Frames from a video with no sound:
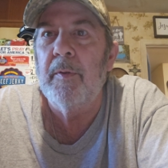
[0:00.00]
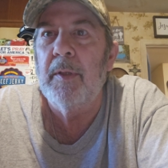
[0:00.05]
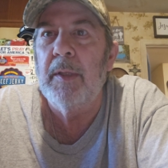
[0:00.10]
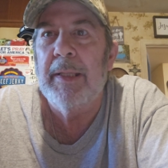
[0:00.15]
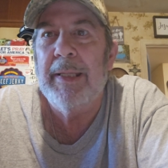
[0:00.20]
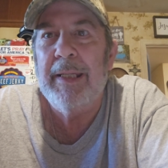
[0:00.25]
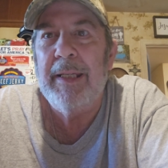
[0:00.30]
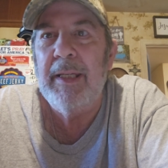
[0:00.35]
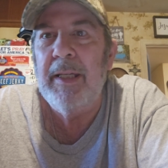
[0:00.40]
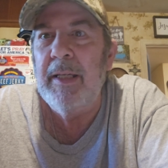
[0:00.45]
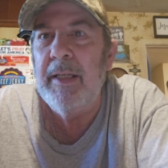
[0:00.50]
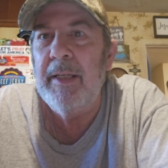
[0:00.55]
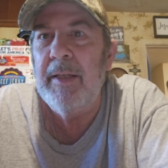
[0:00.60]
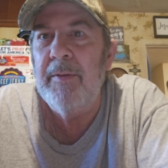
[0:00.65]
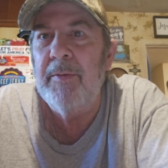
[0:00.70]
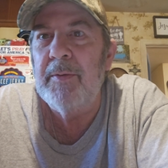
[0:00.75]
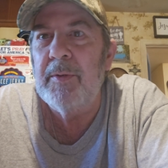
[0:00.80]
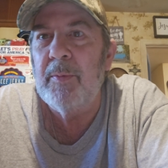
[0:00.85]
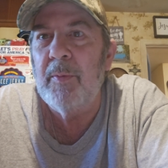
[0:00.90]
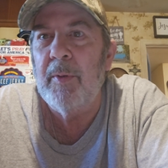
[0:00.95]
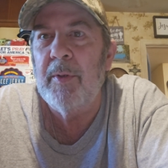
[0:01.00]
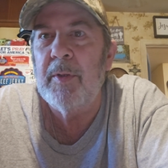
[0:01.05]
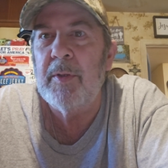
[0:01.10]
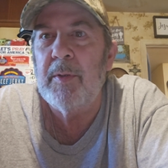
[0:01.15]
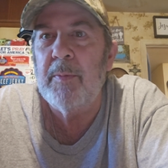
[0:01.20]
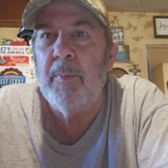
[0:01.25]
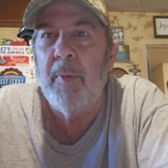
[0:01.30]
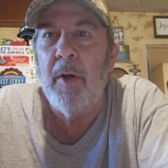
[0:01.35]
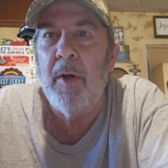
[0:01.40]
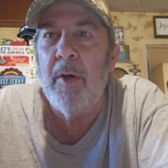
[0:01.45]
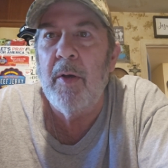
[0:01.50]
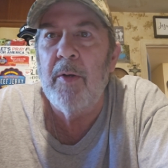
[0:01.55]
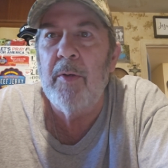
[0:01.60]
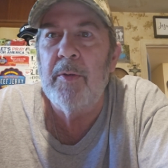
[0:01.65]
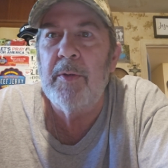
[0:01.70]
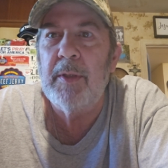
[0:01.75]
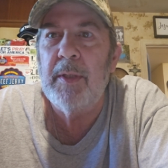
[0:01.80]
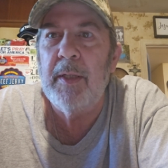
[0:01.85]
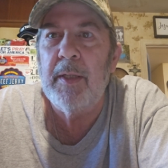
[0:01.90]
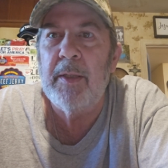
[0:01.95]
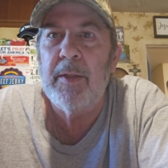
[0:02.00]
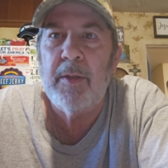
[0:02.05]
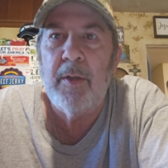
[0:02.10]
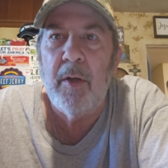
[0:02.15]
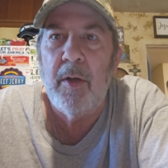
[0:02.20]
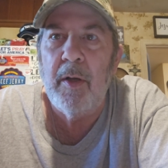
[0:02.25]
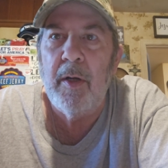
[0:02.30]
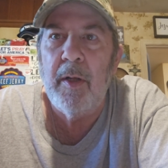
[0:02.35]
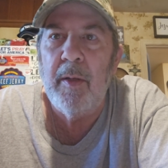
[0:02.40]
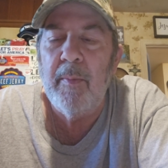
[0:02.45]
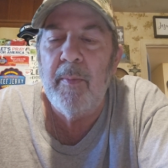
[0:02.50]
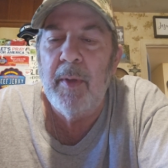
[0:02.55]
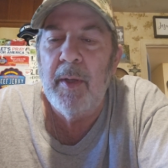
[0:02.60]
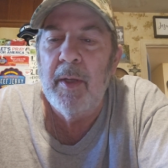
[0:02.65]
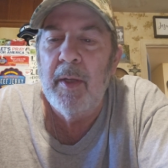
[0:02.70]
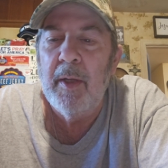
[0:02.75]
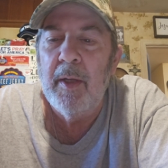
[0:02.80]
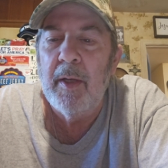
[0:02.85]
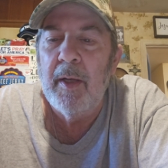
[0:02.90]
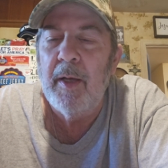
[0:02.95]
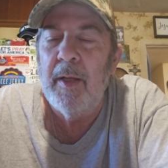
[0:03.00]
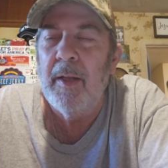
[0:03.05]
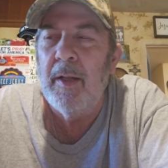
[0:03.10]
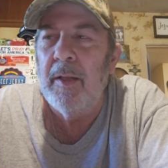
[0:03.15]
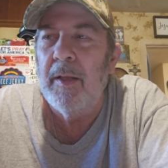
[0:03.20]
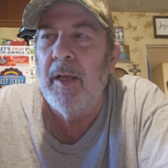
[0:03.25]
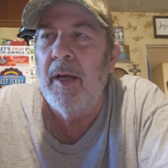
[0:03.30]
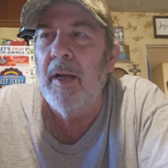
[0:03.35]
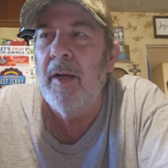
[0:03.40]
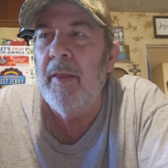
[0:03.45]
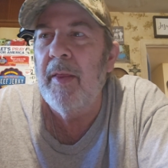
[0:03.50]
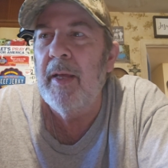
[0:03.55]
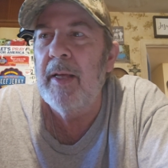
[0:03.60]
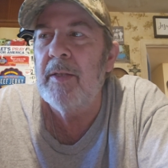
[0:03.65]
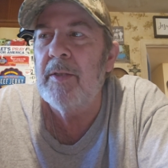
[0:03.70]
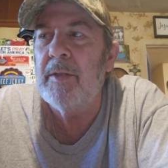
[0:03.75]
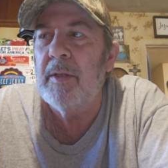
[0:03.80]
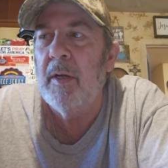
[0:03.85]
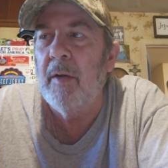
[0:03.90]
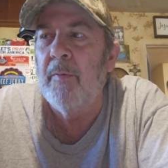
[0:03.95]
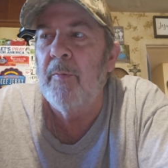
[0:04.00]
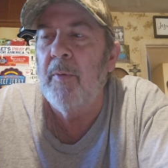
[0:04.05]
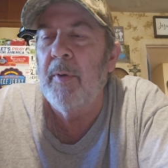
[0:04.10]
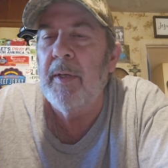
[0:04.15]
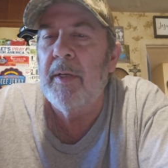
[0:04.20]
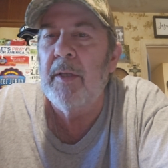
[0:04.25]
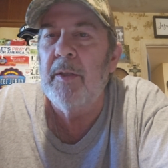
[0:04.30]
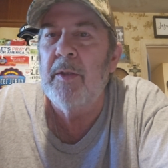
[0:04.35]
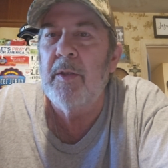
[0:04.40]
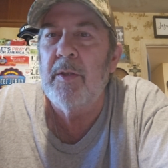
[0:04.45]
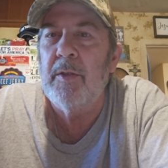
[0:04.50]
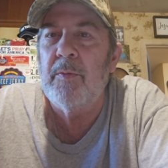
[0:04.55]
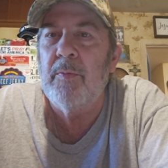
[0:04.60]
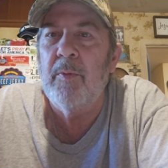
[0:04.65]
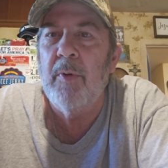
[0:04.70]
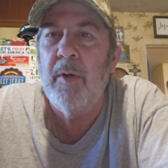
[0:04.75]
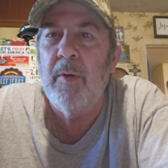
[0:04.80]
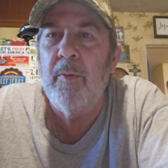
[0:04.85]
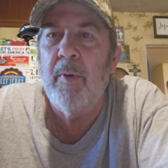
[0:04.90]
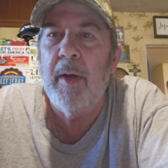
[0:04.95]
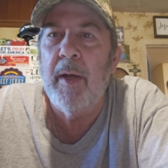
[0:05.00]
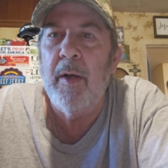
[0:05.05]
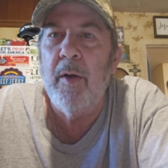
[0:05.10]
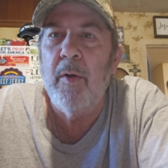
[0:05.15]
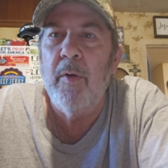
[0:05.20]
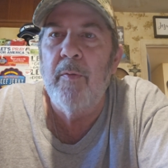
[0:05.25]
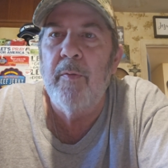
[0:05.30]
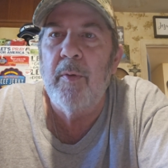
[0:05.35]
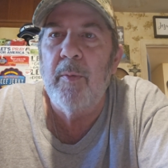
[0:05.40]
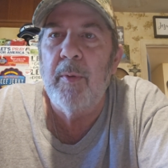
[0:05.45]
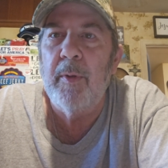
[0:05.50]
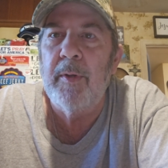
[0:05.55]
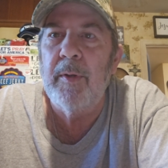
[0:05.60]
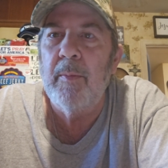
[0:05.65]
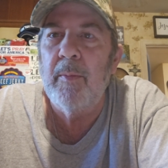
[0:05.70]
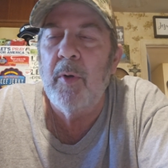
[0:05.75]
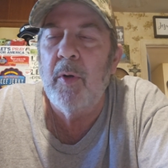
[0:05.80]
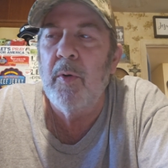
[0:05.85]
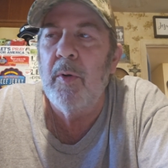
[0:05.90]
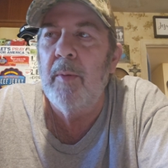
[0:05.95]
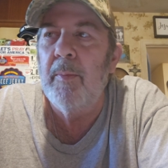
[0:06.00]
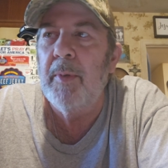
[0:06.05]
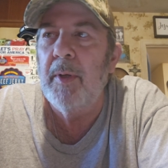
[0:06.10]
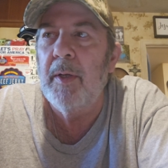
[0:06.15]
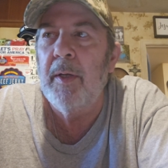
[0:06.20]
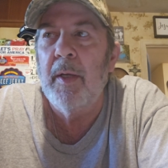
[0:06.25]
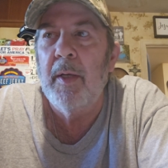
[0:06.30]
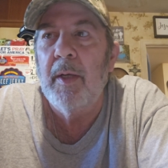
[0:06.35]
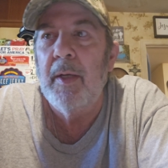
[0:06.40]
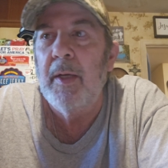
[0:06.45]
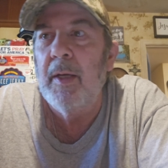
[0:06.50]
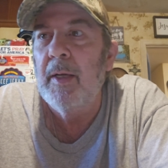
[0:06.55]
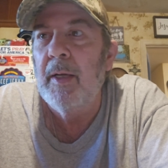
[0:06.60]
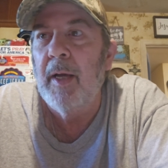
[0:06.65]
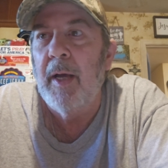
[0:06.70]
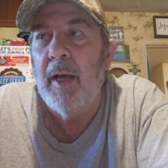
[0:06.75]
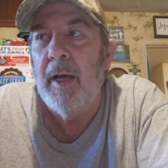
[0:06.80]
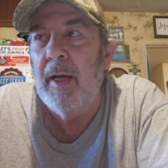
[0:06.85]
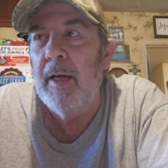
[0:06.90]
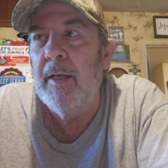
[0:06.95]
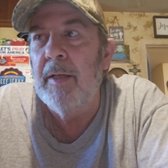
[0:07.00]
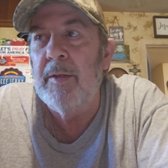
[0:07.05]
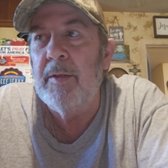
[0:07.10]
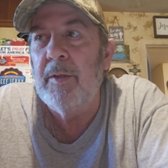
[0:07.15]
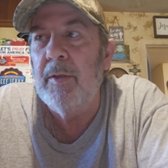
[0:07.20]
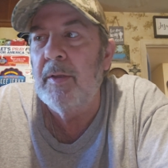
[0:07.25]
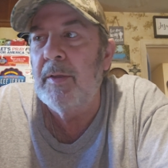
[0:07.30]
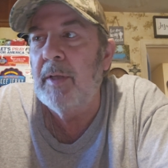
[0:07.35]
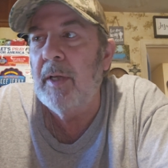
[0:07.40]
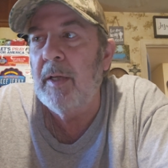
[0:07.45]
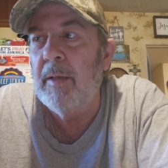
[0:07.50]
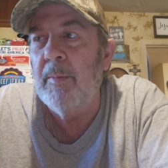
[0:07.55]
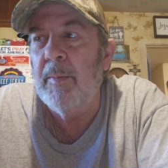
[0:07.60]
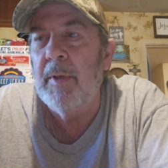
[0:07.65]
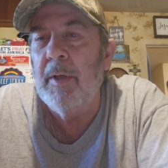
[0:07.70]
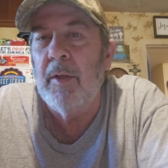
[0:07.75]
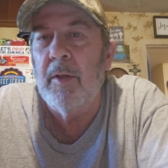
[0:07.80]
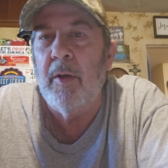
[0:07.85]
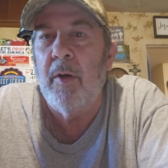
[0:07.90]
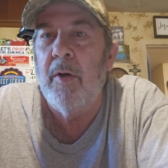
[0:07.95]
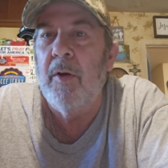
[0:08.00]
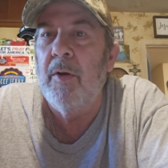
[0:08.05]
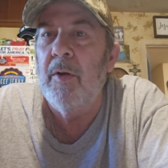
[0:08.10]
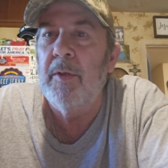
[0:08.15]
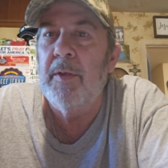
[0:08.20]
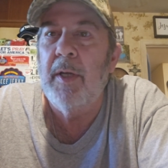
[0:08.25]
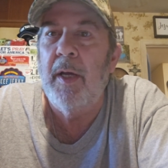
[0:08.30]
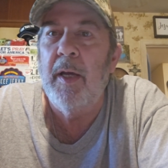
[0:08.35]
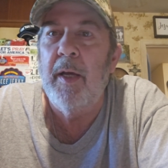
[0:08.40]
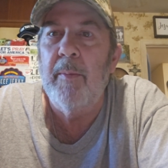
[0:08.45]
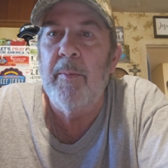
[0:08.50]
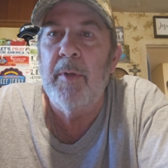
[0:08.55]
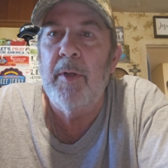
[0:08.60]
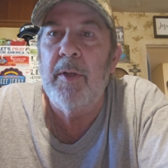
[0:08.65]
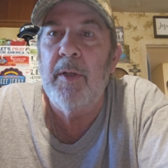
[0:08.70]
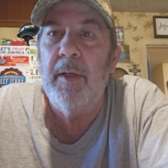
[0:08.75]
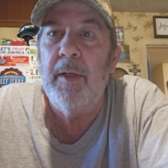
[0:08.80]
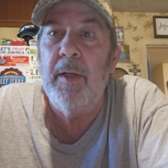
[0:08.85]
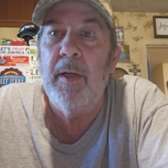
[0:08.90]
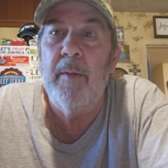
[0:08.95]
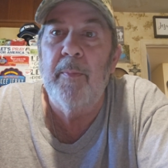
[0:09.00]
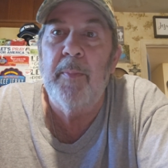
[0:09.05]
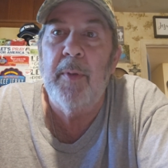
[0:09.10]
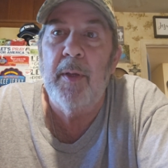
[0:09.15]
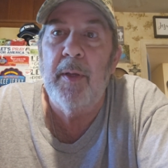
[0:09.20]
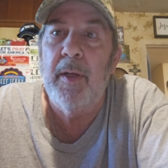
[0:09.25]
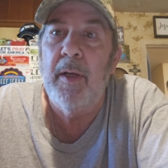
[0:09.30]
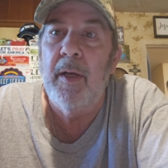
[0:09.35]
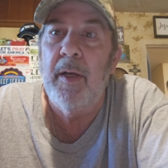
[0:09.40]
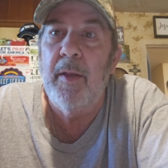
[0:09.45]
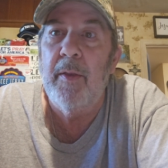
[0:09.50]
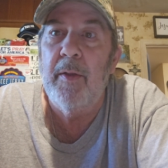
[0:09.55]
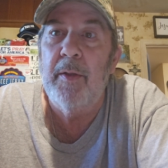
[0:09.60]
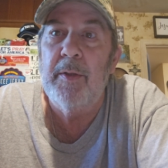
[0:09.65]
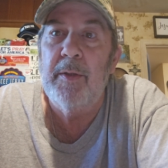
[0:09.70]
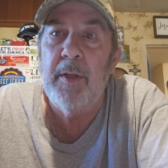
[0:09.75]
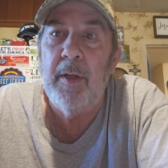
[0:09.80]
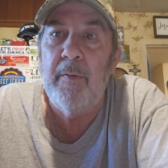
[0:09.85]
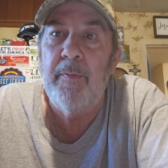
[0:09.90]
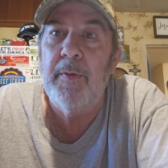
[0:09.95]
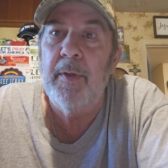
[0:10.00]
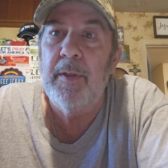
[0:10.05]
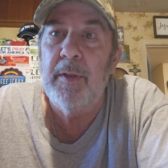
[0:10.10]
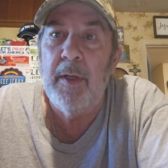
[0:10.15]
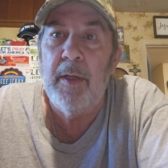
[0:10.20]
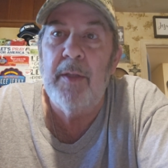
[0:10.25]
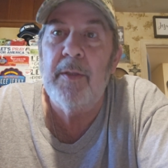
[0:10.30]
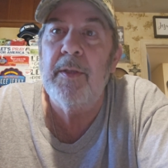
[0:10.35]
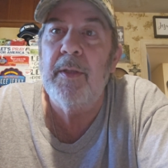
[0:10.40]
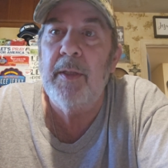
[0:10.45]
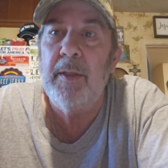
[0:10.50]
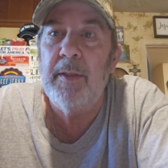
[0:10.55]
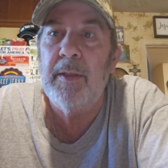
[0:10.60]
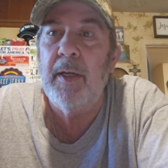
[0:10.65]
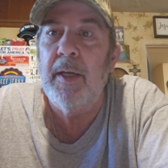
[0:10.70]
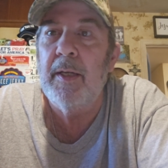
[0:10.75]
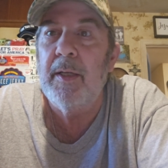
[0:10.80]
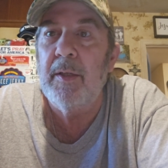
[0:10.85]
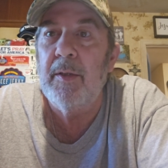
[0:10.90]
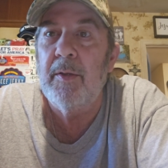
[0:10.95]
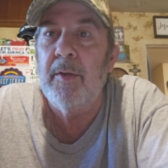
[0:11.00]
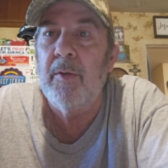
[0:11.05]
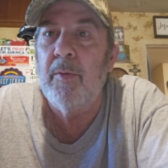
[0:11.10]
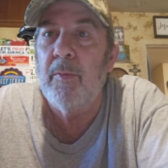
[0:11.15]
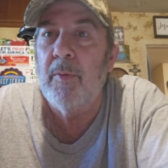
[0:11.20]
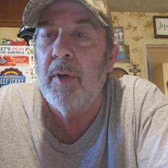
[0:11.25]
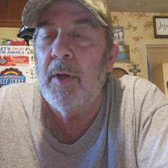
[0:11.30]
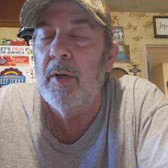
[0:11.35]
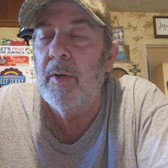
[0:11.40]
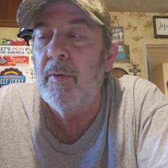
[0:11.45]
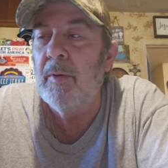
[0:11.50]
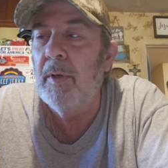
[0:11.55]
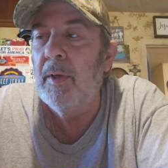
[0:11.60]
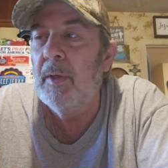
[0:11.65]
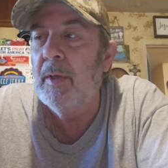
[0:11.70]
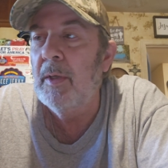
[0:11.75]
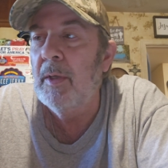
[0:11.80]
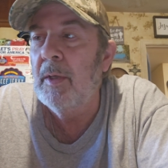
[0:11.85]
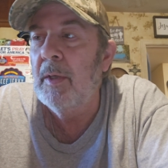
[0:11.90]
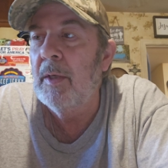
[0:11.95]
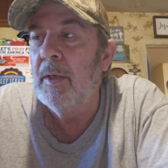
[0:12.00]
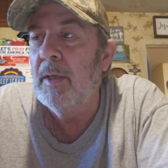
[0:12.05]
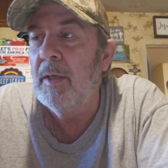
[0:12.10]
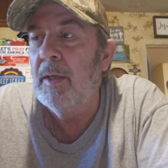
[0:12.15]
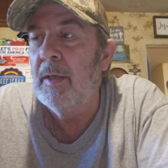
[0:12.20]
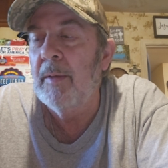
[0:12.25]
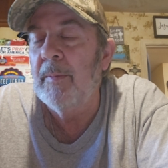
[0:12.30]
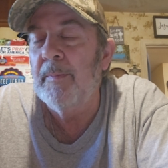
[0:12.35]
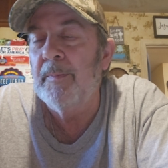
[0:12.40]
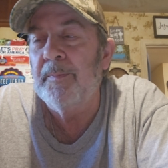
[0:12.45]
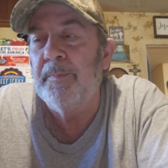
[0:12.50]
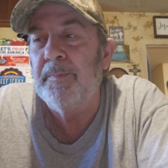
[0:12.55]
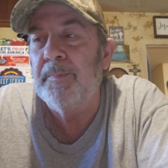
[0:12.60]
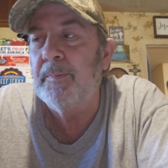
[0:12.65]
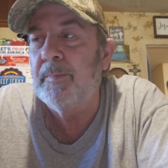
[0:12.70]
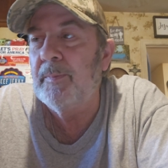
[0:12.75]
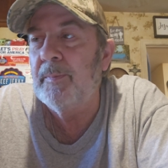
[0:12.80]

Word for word: leaves with small sticks on them uh, a lot of that stuff we can just run right over with the mower but uh, it's going to take me a long time to clean up the, uh, uh, the stuff that does need taken to the road um,